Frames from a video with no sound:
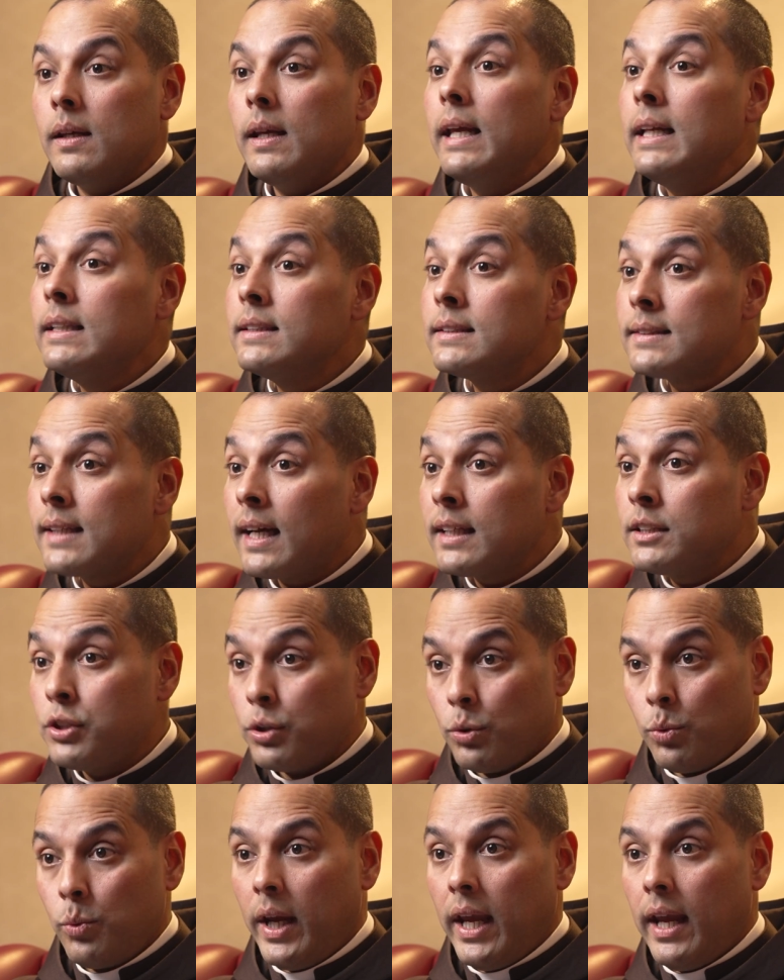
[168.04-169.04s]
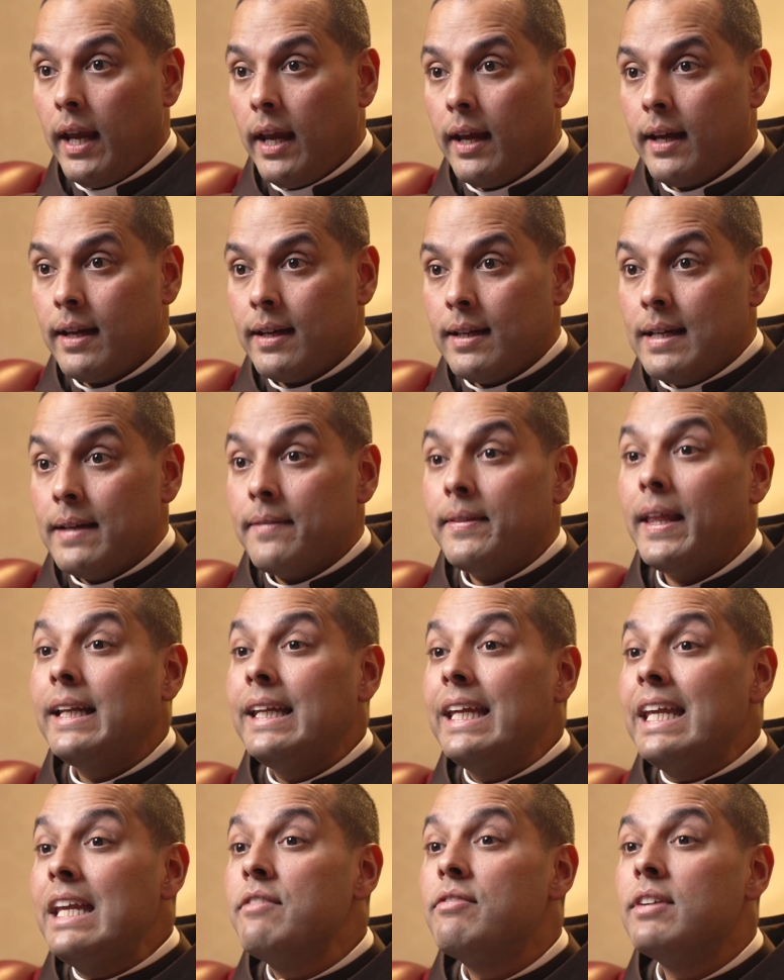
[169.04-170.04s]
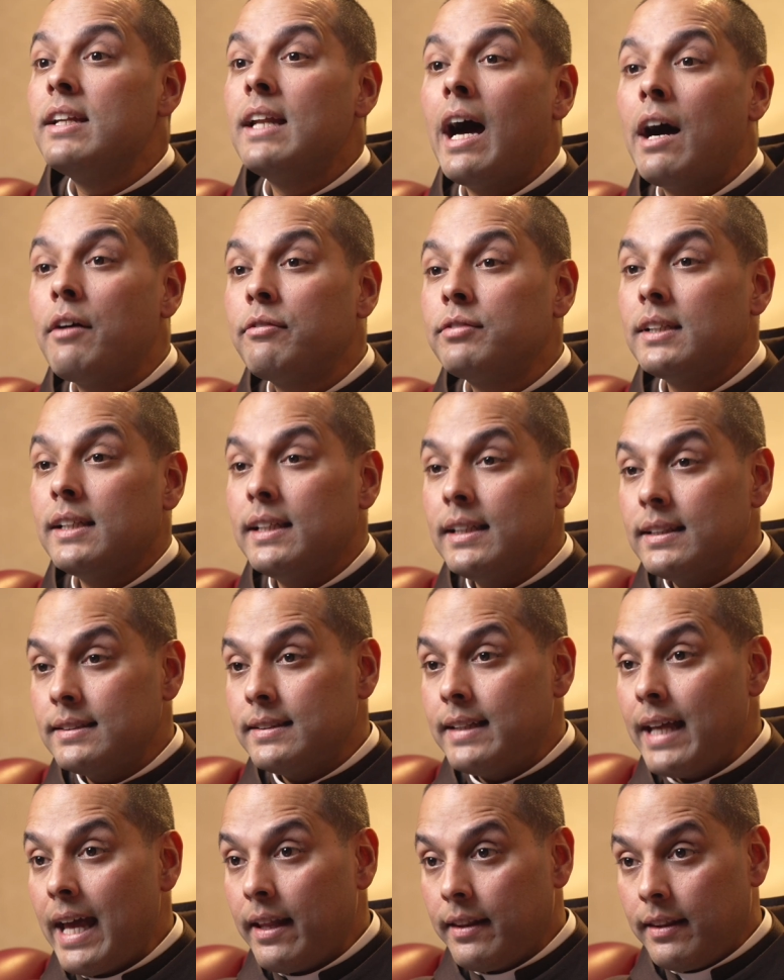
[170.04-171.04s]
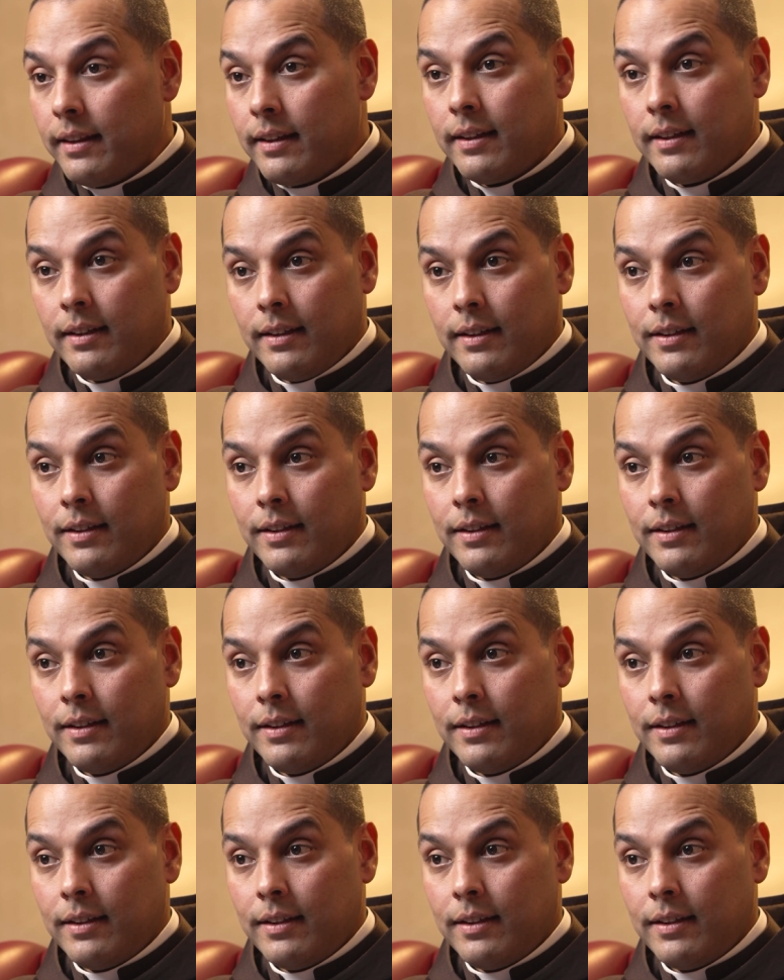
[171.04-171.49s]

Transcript: in such a way that even after his death,